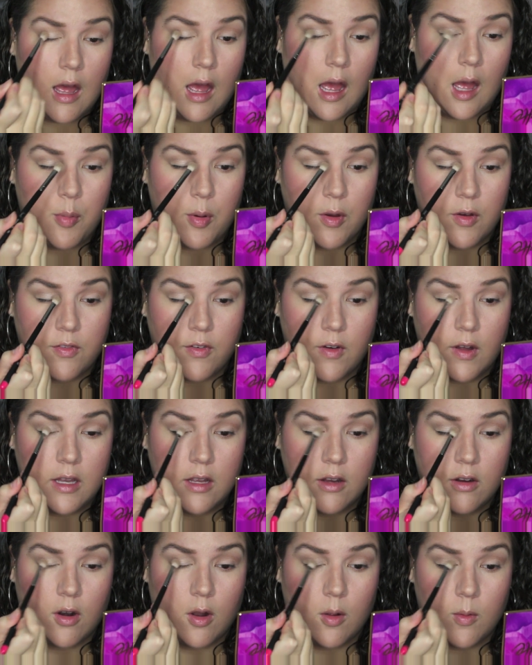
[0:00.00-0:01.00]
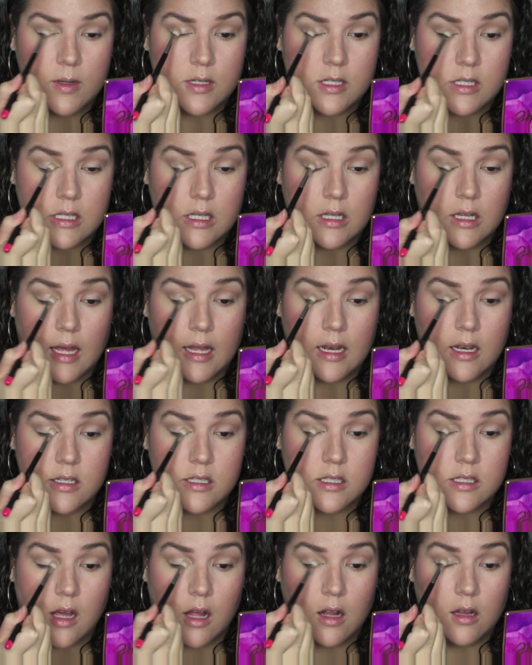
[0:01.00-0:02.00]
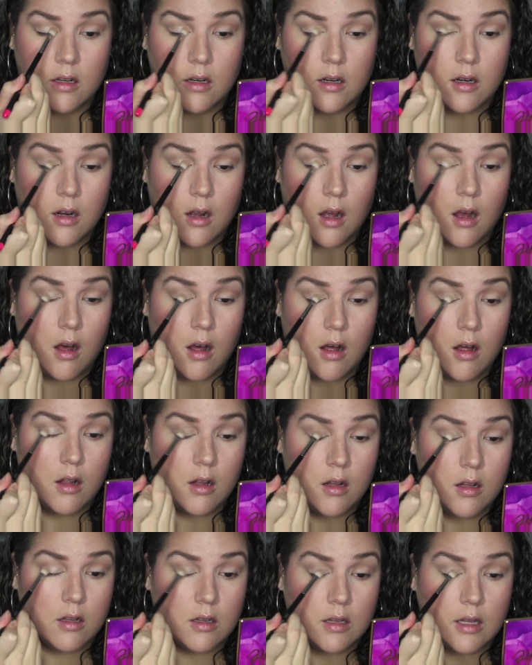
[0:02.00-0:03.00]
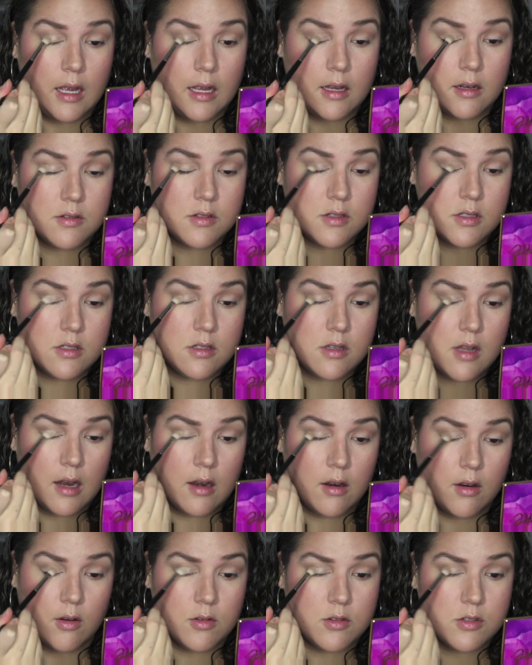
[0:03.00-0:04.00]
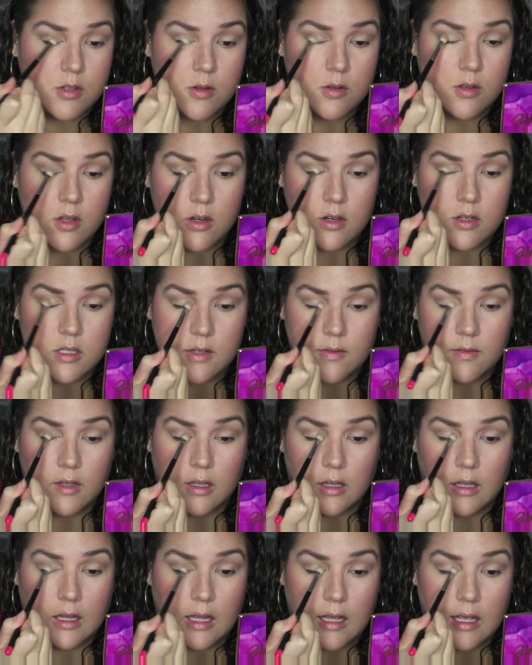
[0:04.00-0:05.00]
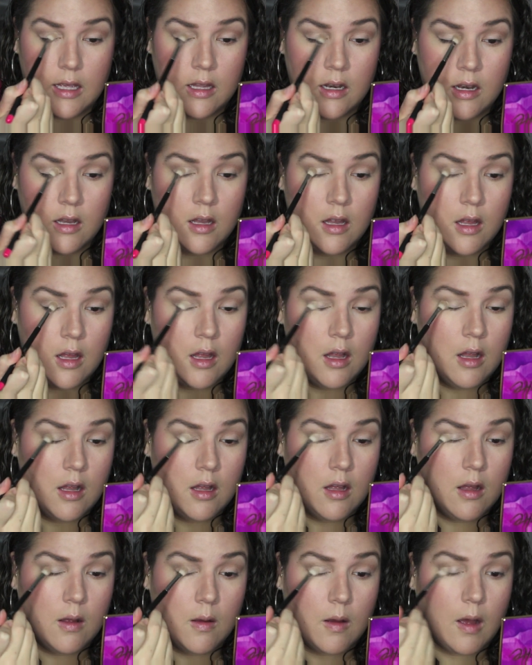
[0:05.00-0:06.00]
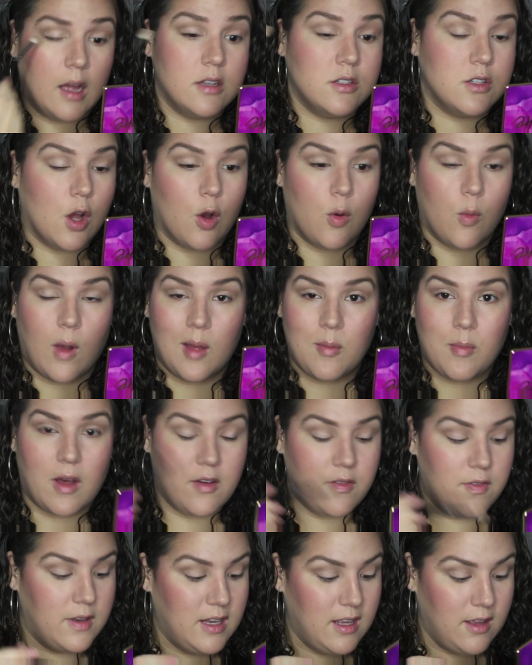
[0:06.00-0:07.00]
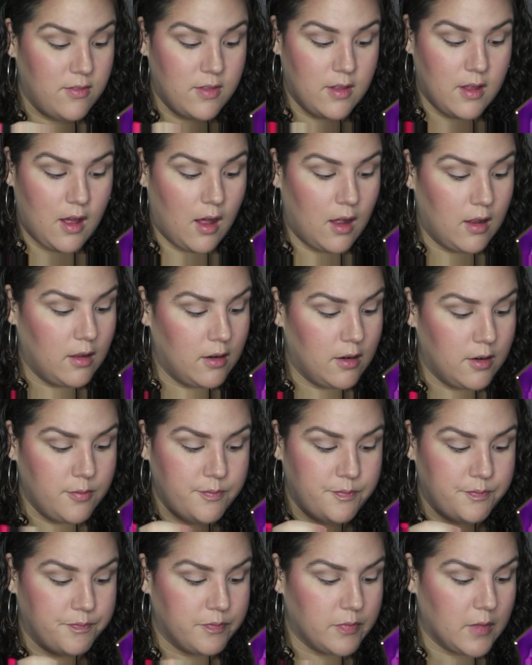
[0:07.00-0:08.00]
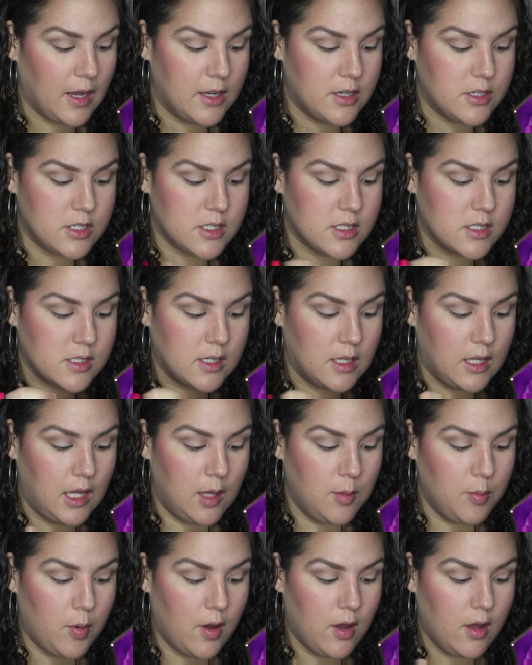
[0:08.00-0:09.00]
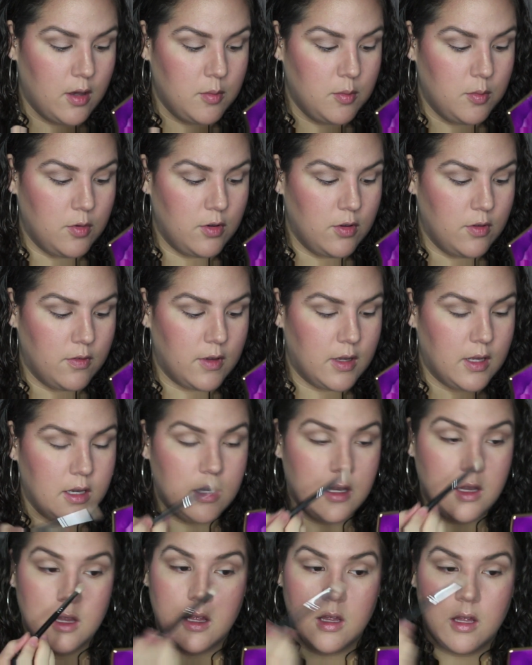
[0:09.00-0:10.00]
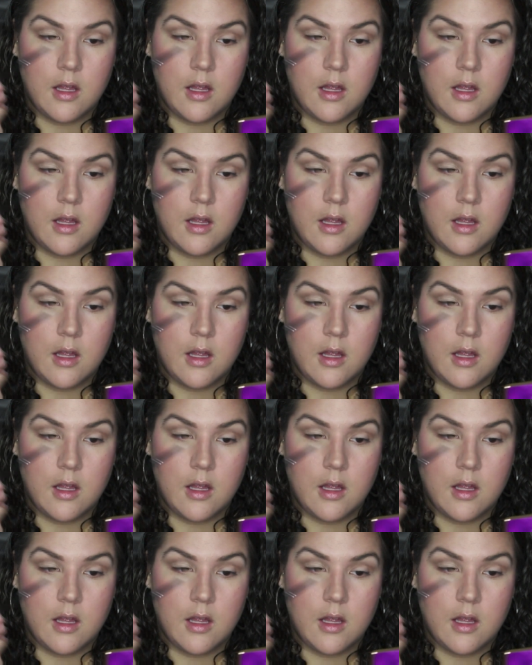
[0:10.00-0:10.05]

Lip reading: I put Funny Girl, which is the lightest color, all like, I don't know, 2/3 of the lid. I don't wipe off any of the color. I just keep on moving.